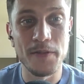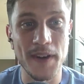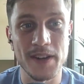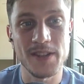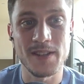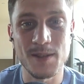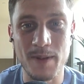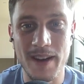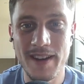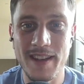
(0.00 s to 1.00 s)
function to
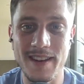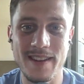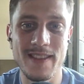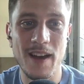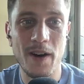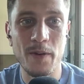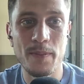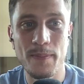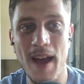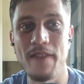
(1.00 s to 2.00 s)
work and the whole
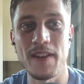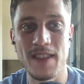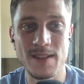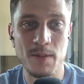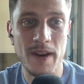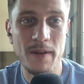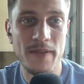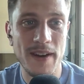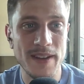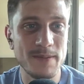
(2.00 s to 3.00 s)
everything to work
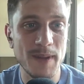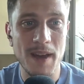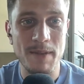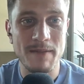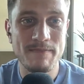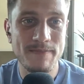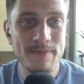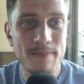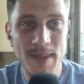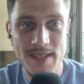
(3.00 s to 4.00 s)
without it becoming
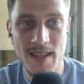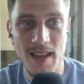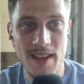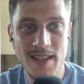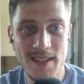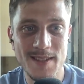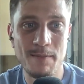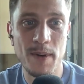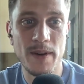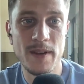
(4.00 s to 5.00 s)
misaligned at some
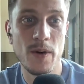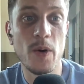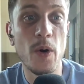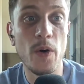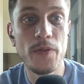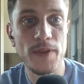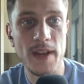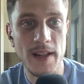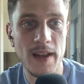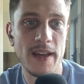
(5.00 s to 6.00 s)
point or
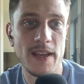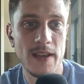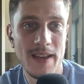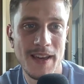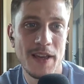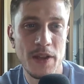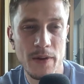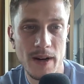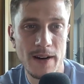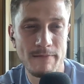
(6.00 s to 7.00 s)
feeling like you
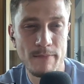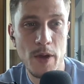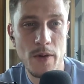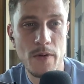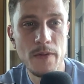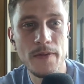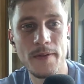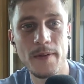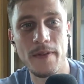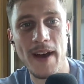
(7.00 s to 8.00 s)
can't move
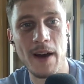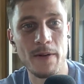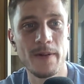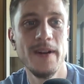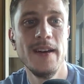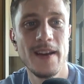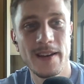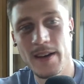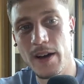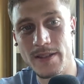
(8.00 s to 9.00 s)
without
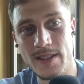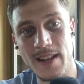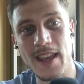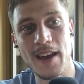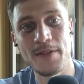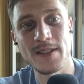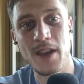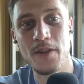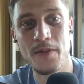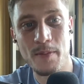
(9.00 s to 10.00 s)
constantly having to
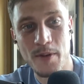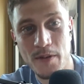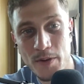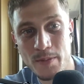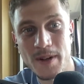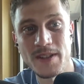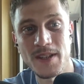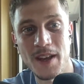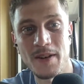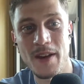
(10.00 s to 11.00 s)
go for approval because you
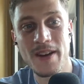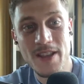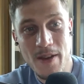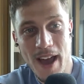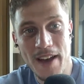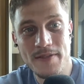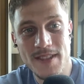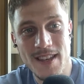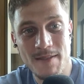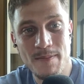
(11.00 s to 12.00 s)
don't know it, you have
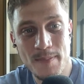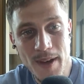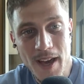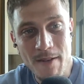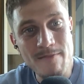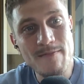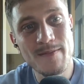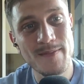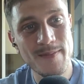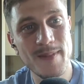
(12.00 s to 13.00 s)
to become
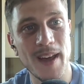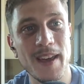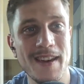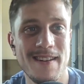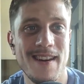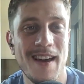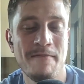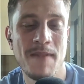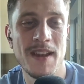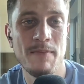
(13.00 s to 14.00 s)
like a
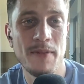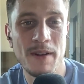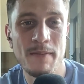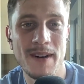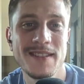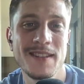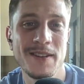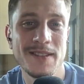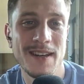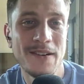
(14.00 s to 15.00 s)
mini product marketer
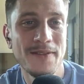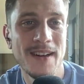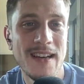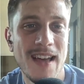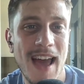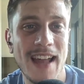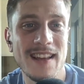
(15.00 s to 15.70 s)
yourself. And I